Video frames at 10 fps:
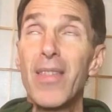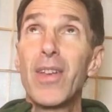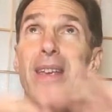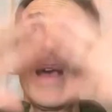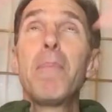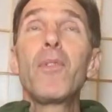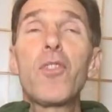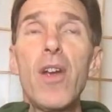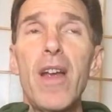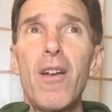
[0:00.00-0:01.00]
the
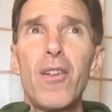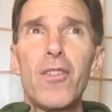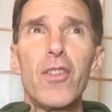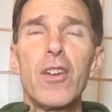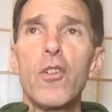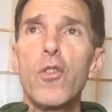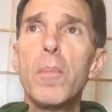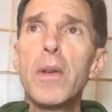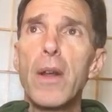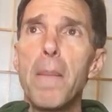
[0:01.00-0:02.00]
chemtrails, the
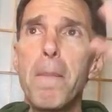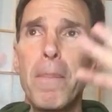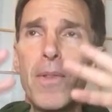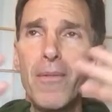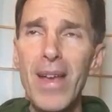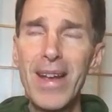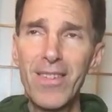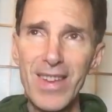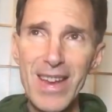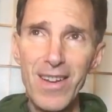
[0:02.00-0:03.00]
aluminum, the
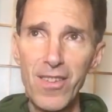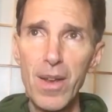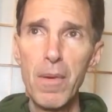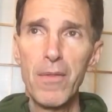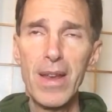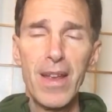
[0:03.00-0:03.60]
vaccine, some of it.